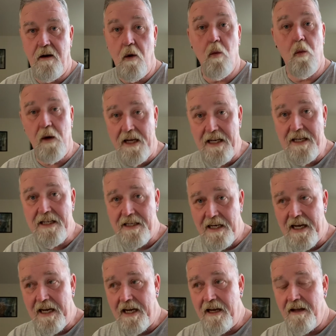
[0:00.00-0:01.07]
We
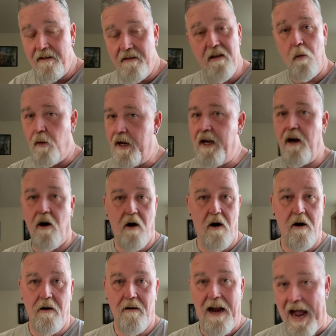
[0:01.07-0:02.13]
see that we
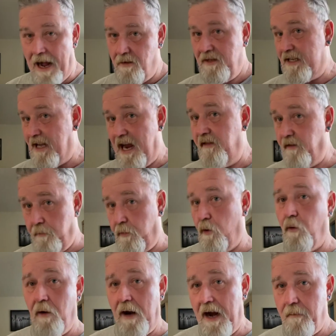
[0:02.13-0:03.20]
are outside the
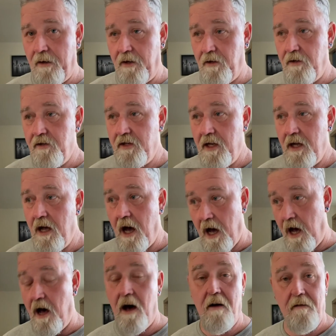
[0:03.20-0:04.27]
parameters
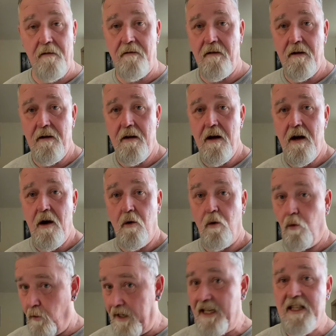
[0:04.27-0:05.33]
of
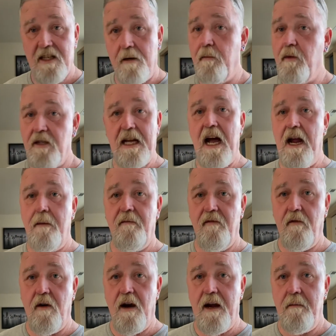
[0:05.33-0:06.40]
reasonable time
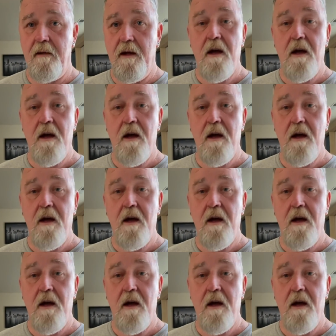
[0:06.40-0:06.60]
frame.